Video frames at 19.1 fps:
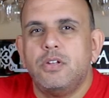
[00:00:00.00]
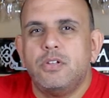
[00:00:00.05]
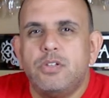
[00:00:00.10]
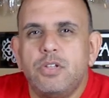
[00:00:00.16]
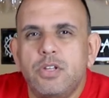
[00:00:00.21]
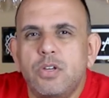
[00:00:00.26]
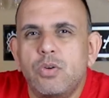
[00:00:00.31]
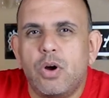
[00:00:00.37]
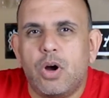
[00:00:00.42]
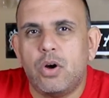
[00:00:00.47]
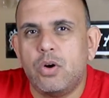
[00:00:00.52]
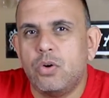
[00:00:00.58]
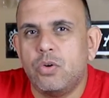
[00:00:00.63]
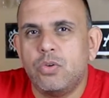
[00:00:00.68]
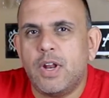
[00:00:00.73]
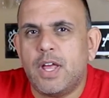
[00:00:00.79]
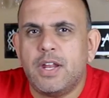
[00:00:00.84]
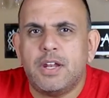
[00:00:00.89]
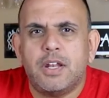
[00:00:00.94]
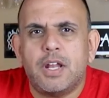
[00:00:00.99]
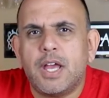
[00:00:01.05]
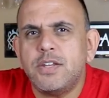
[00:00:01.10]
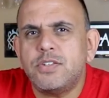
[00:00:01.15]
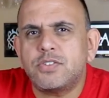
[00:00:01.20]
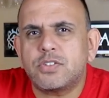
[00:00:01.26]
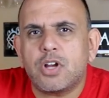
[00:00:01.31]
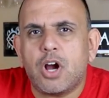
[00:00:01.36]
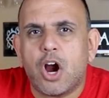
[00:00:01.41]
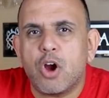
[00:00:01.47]
Do you own a
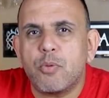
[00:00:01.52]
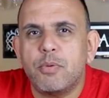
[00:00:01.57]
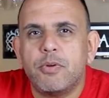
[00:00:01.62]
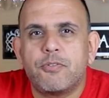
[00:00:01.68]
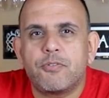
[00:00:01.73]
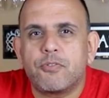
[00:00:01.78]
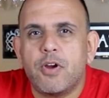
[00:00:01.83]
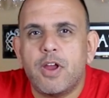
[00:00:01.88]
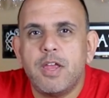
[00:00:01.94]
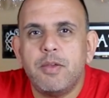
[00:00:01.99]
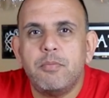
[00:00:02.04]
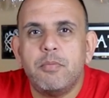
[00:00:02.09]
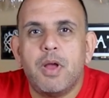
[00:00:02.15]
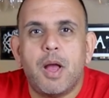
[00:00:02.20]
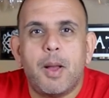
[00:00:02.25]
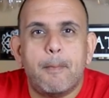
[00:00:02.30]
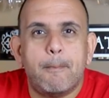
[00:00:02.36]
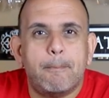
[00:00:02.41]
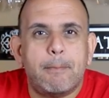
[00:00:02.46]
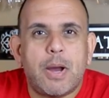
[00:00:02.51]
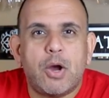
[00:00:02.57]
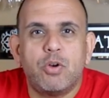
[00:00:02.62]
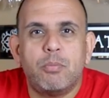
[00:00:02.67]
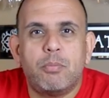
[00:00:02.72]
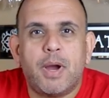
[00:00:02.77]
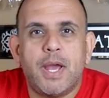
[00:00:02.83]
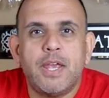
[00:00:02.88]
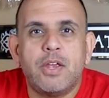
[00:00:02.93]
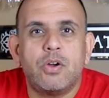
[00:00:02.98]
nice carbon frame mountain
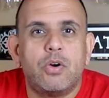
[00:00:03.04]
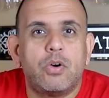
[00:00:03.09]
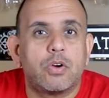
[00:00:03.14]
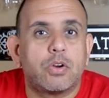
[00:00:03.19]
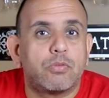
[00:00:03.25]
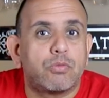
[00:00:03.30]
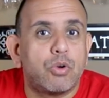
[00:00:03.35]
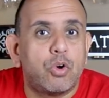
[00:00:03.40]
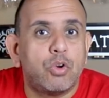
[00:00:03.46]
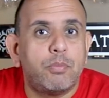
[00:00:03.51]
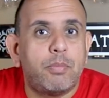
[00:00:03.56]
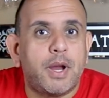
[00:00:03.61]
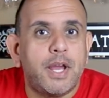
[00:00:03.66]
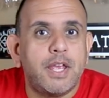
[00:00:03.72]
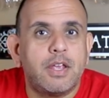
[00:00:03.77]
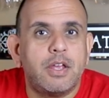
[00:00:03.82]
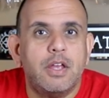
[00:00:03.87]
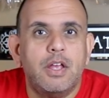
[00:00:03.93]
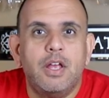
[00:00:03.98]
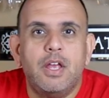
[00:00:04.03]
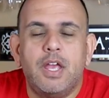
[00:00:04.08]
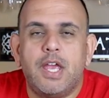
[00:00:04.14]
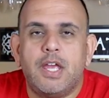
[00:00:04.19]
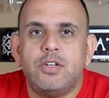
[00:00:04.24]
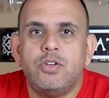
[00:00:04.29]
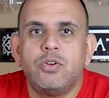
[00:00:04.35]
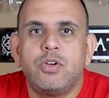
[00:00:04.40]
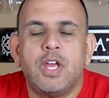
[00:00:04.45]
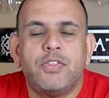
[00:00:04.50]
bike or road bike
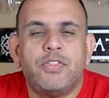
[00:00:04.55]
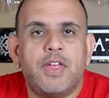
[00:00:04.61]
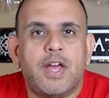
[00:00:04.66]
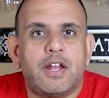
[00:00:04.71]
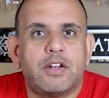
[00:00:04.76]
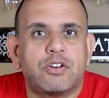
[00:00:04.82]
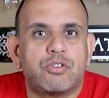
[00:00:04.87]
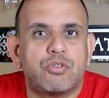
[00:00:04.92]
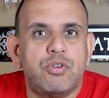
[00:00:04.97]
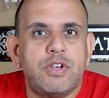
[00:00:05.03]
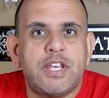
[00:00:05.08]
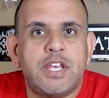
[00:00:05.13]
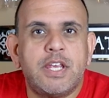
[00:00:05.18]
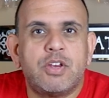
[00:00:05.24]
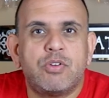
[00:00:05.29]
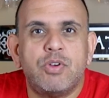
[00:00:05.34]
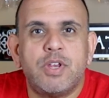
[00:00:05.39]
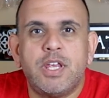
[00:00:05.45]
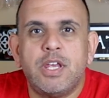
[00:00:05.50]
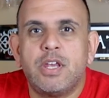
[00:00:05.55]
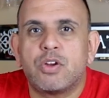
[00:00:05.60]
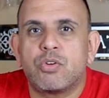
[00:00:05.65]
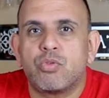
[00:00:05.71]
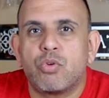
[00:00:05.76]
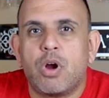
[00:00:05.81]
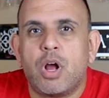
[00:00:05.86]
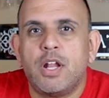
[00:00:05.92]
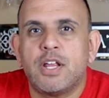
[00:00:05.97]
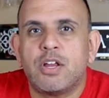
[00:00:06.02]
and you get that creaky creaky
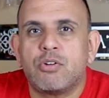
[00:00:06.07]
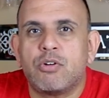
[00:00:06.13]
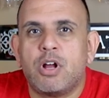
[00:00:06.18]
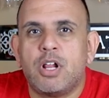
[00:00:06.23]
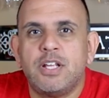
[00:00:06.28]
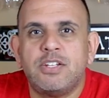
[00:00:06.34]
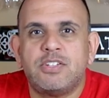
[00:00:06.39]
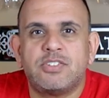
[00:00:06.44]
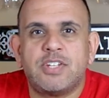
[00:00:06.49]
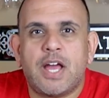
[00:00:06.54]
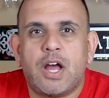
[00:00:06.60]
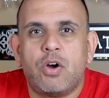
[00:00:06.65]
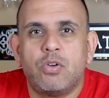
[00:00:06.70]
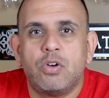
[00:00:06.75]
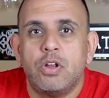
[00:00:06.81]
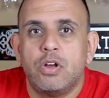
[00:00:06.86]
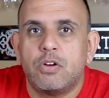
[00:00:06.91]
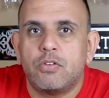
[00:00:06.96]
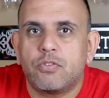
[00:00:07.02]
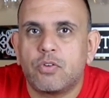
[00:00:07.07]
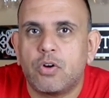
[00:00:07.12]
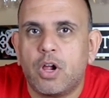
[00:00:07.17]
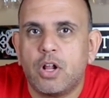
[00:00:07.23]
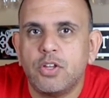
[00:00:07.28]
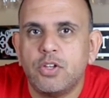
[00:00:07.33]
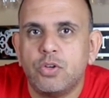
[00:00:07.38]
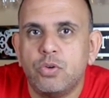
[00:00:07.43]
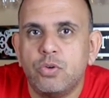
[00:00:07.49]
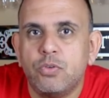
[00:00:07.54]
crawly crawly sound for all
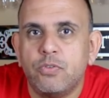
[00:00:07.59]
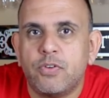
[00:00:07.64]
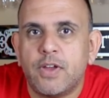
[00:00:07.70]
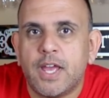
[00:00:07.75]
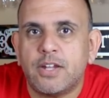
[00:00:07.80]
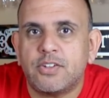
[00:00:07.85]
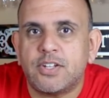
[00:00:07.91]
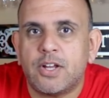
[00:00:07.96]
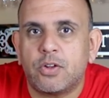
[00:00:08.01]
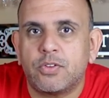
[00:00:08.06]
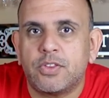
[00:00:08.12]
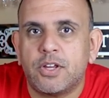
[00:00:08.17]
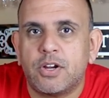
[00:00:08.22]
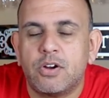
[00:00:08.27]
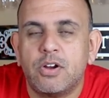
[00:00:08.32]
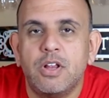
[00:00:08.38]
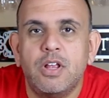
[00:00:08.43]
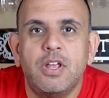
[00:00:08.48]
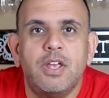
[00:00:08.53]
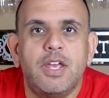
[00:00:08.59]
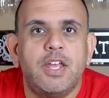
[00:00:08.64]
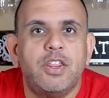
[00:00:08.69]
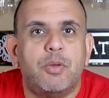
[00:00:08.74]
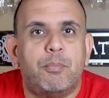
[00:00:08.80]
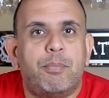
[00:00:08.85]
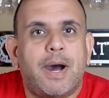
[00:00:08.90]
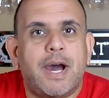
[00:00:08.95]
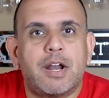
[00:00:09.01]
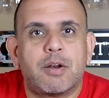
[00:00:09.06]
you Who fans out there in the
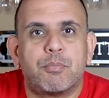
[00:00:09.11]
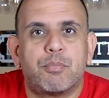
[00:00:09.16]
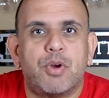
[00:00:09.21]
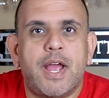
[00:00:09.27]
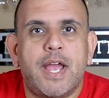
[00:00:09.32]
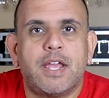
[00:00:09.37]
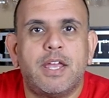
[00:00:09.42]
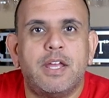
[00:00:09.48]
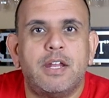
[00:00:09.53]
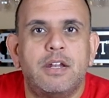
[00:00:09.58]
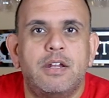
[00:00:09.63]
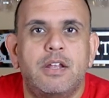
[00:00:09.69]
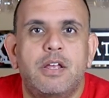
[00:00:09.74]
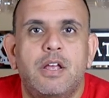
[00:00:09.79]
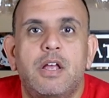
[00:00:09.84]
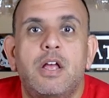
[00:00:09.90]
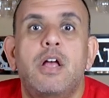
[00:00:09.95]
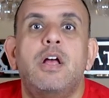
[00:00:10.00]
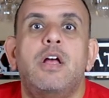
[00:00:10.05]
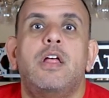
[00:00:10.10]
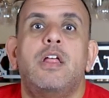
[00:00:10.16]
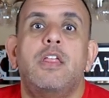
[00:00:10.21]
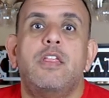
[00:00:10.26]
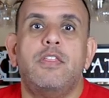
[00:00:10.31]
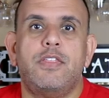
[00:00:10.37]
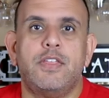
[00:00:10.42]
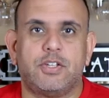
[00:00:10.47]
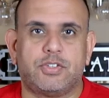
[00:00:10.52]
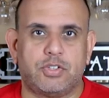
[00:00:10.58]
bottom bracket?
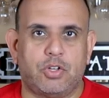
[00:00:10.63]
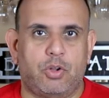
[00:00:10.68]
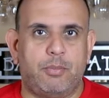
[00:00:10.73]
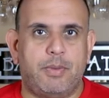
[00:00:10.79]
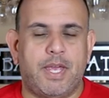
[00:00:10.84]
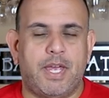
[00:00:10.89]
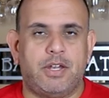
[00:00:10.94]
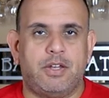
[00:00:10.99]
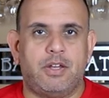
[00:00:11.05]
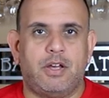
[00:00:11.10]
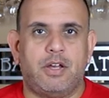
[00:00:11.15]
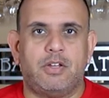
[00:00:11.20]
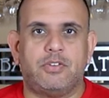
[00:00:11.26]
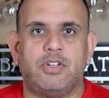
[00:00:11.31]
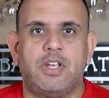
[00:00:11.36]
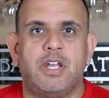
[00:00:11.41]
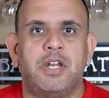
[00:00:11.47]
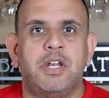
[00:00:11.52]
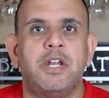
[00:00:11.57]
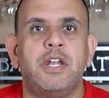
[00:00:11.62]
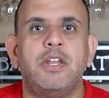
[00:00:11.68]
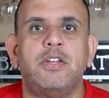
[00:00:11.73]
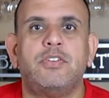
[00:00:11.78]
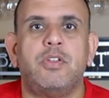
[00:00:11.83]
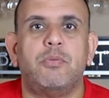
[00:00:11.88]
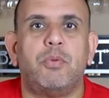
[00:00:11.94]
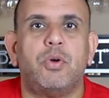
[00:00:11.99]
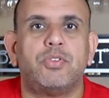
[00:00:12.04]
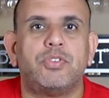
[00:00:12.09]
This old man does and it is
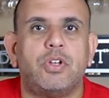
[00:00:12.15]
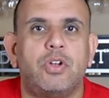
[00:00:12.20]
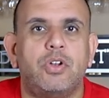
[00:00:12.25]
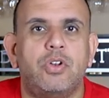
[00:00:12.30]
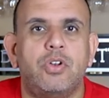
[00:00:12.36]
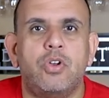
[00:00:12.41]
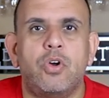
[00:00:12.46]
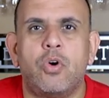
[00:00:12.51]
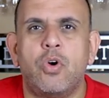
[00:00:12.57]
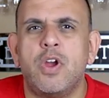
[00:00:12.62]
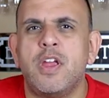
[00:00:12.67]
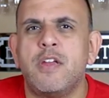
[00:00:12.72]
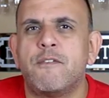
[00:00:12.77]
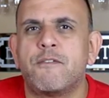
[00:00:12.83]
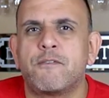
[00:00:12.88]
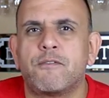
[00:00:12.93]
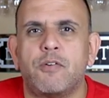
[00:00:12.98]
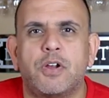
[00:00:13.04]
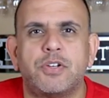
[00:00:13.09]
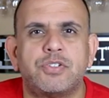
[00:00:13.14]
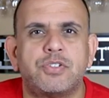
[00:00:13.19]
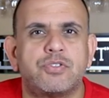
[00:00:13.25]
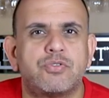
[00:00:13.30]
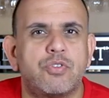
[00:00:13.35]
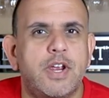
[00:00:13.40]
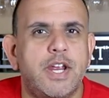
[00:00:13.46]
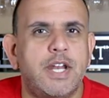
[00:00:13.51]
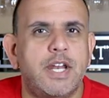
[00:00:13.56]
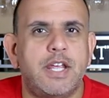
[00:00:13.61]
the most annoying,
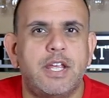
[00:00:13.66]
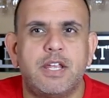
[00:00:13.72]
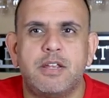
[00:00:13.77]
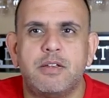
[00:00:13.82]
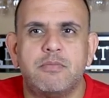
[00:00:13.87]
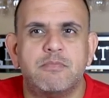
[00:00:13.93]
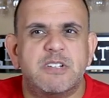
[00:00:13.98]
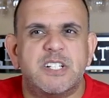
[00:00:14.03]
frustrating